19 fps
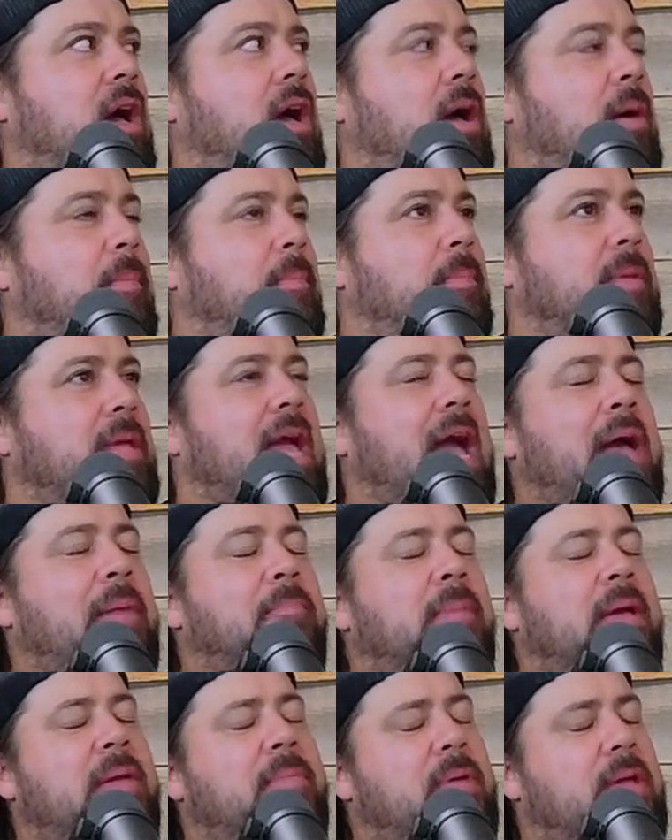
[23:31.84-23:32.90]
Um, yeah,
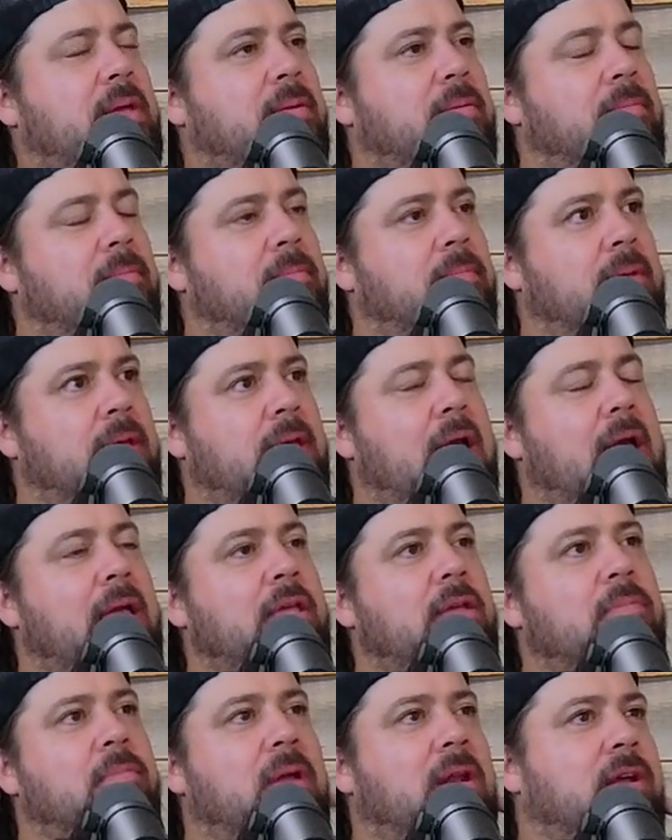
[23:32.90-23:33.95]
maybe. Yeah,
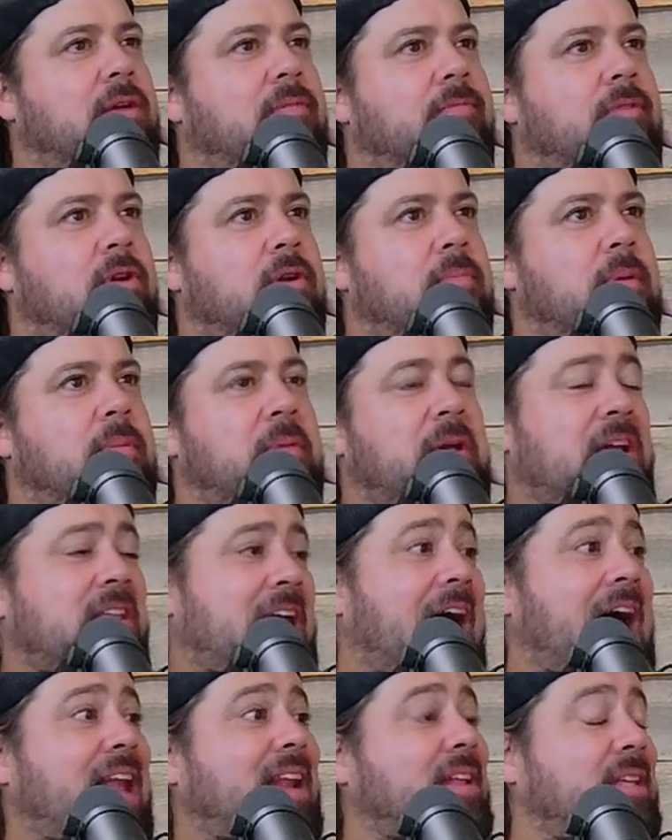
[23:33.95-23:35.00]
you might have converted me because
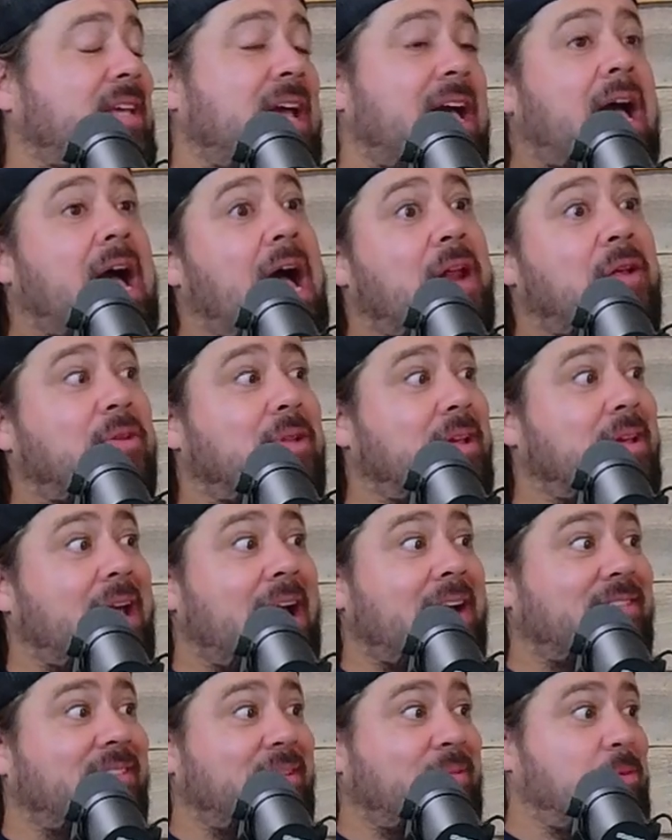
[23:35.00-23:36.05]
I, yeah, I don't
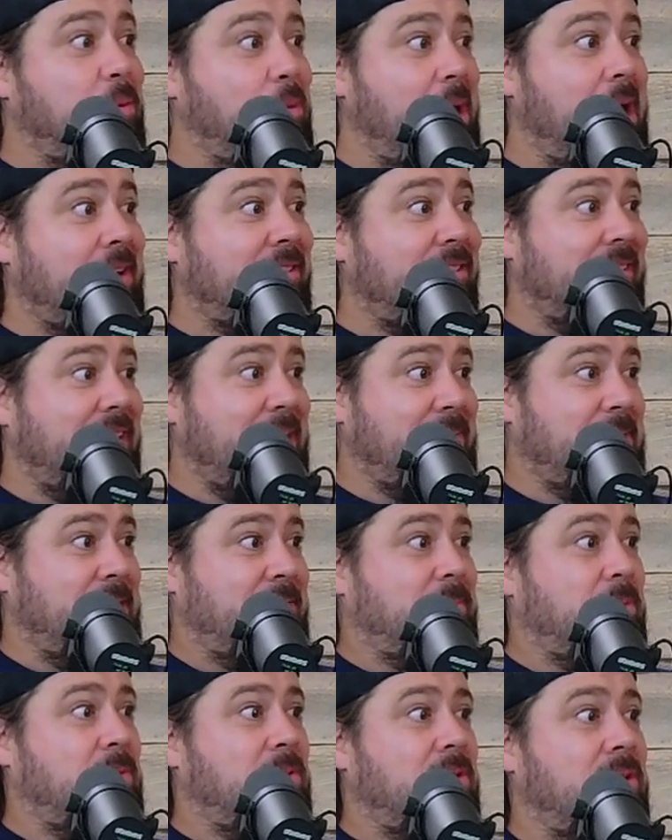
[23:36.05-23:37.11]
actually watch that
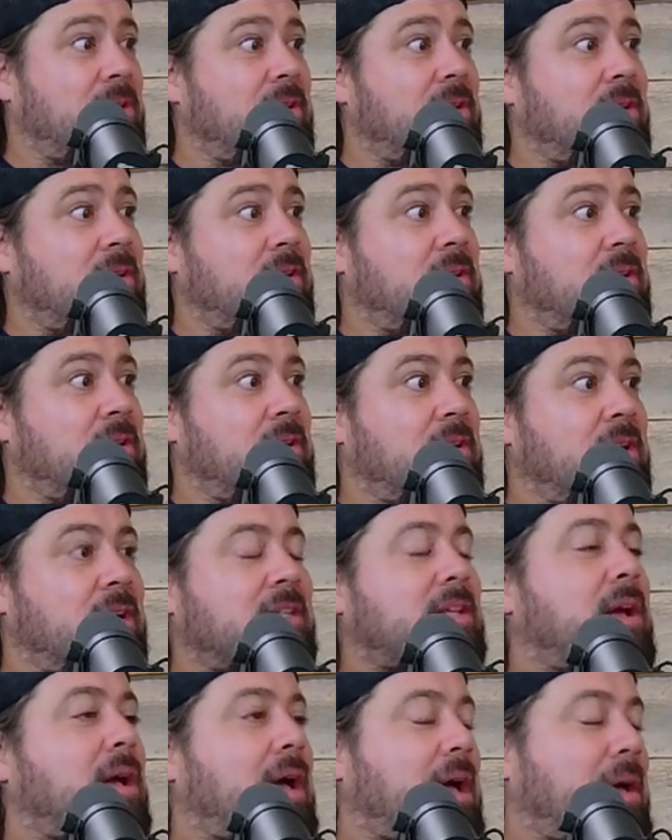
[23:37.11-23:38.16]
much porn. Mm-hmm.
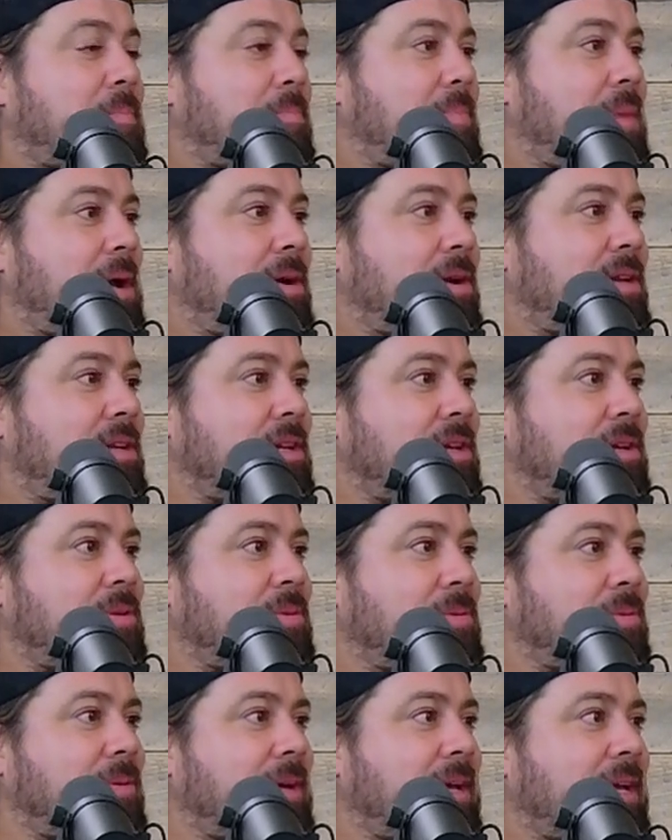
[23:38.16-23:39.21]
I, am married to
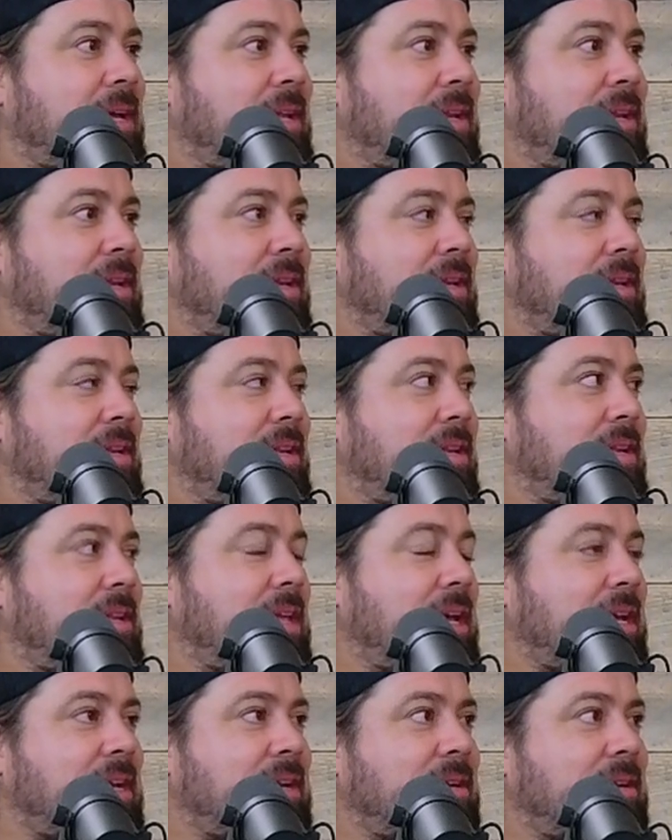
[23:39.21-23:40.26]
you, and mm-hmm.
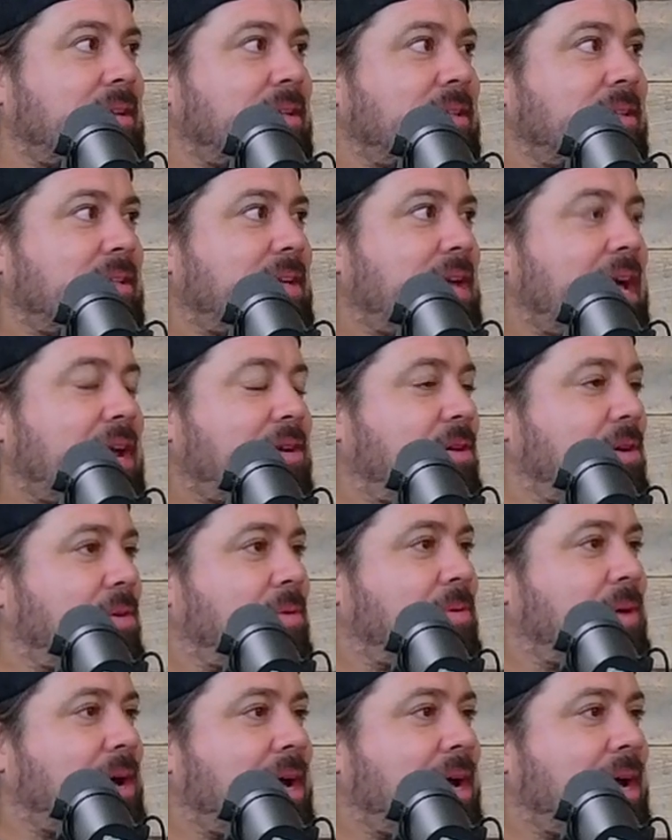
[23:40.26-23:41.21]
like, I don't know.